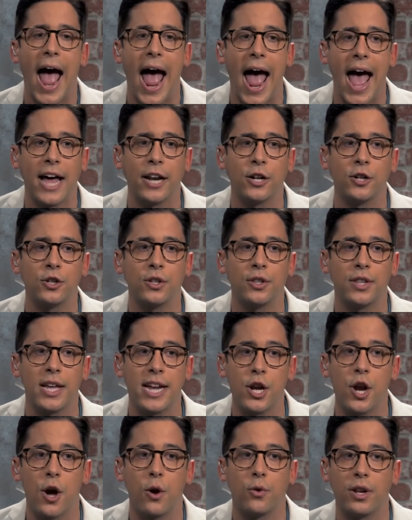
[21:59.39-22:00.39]
And
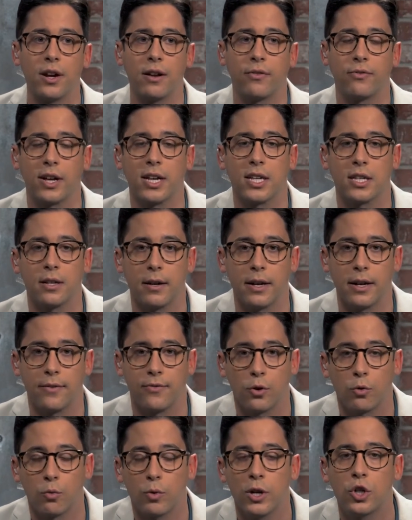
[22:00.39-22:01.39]
they know that if, a,
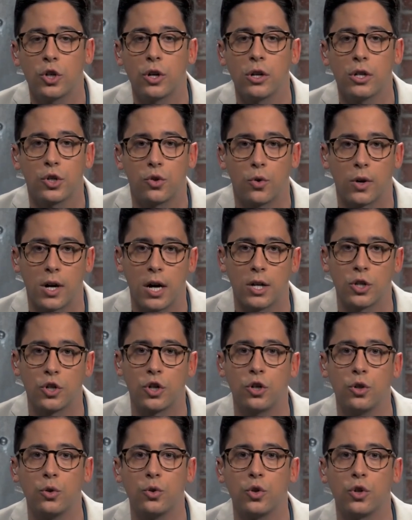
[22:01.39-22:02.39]
if an originalist or a
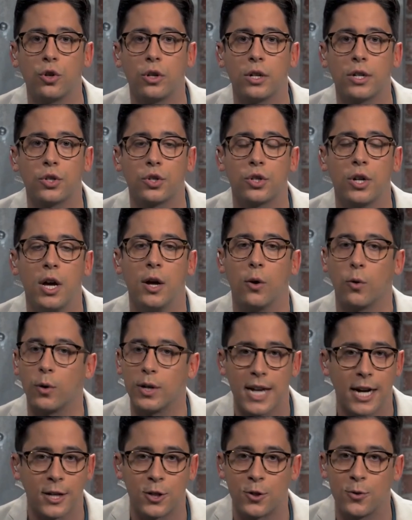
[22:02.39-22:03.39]
constitutionalist or
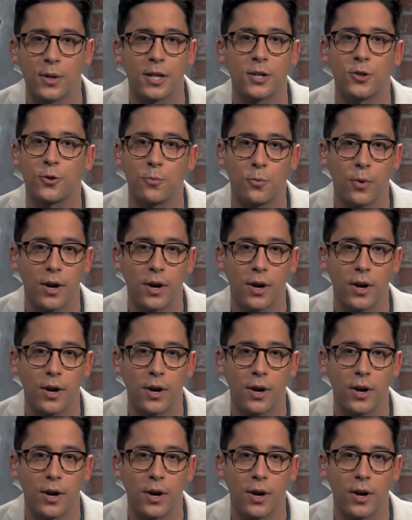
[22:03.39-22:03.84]
a textualist or